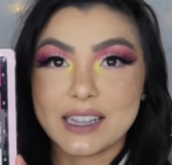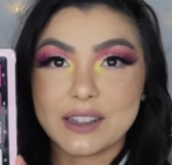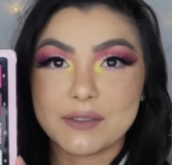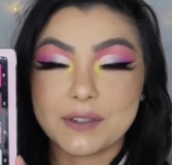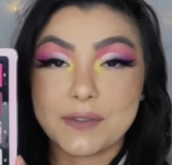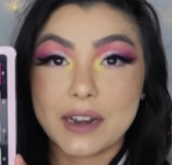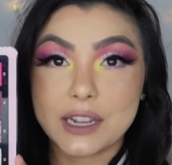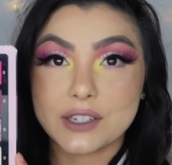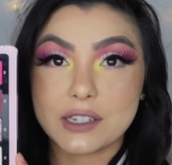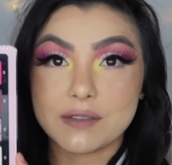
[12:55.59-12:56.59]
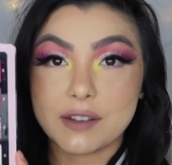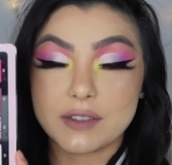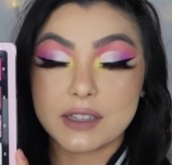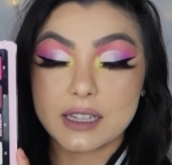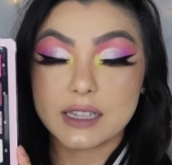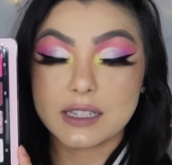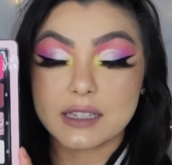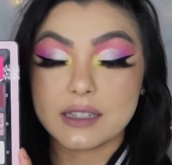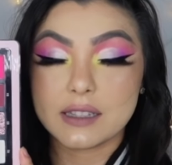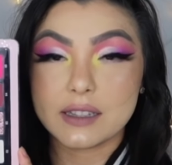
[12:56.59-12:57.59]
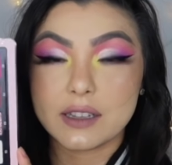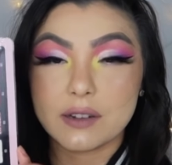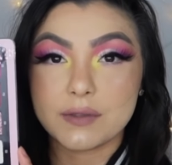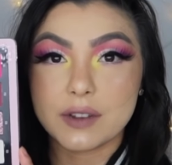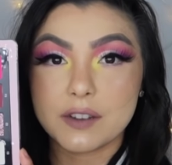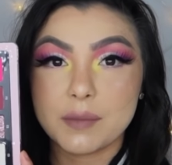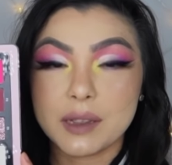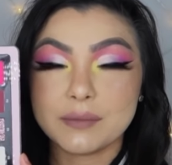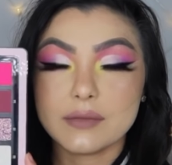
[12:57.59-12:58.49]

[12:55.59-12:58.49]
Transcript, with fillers: the reflection of everything that's in, you know, in front of me.